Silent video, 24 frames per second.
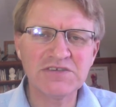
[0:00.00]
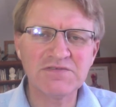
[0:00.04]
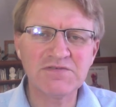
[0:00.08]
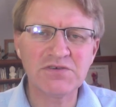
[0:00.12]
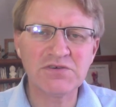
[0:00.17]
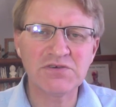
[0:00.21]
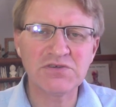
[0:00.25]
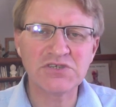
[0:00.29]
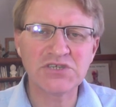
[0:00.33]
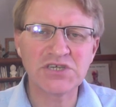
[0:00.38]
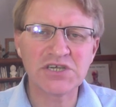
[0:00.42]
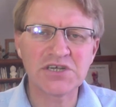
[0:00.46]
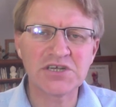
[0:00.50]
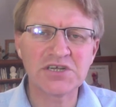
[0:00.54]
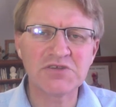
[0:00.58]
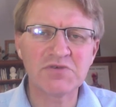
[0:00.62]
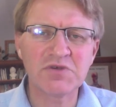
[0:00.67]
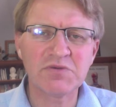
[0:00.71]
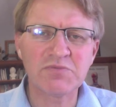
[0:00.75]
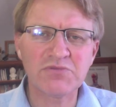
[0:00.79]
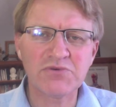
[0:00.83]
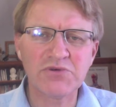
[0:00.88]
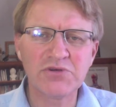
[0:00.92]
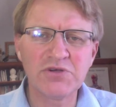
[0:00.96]
foods are going to
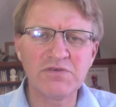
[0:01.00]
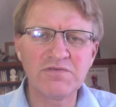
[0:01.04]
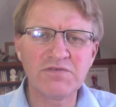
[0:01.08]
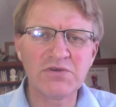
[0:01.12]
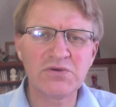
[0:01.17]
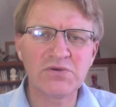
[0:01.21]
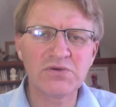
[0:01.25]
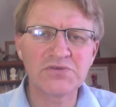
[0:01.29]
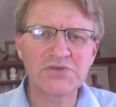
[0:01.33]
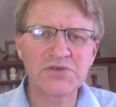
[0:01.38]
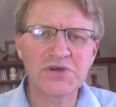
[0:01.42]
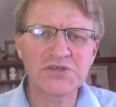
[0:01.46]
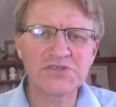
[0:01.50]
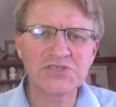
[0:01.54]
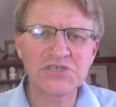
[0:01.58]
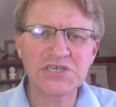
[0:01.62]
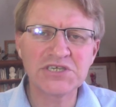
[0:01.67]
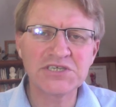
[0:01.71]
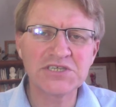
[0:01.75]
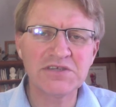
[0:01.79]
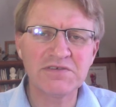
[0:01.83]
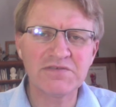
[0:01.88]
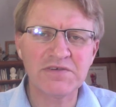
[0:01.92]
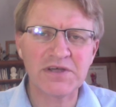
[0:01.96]
improve your
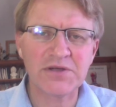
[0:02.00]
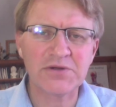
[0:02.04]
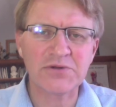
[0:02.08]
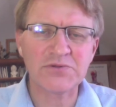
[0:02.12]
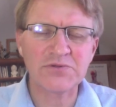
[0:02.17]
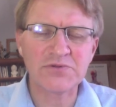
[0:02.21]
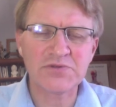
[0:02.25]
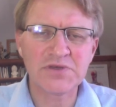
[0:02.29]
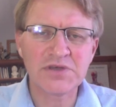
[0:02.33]
digestive health.